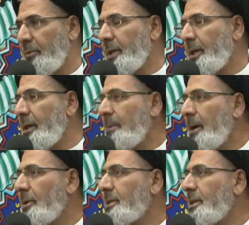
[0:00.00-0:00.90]
We keep
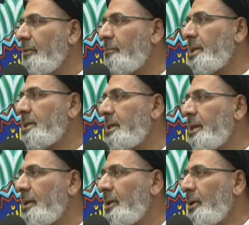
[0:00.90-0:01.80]
ourselves
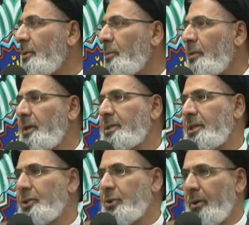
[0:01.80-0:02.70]
busy with
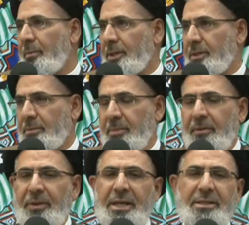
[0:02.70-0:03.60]
these enjoyments,
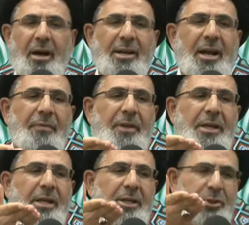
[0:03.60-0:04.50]
but these are not
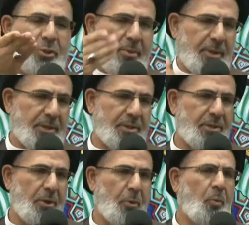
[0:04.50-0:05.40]
the real
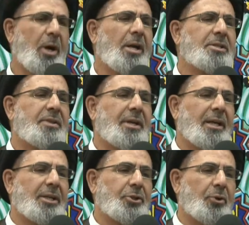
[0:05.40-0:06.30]
enjoyments. Where is the
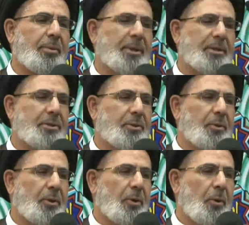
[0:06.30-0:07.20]
real enjoyment?
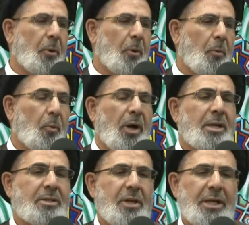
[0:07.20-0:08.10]

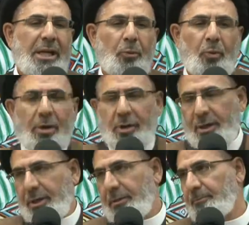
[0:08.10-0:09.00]
Where is the real
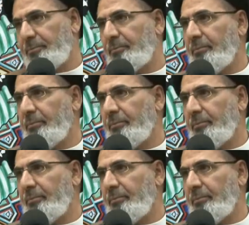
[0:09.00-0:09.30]
work?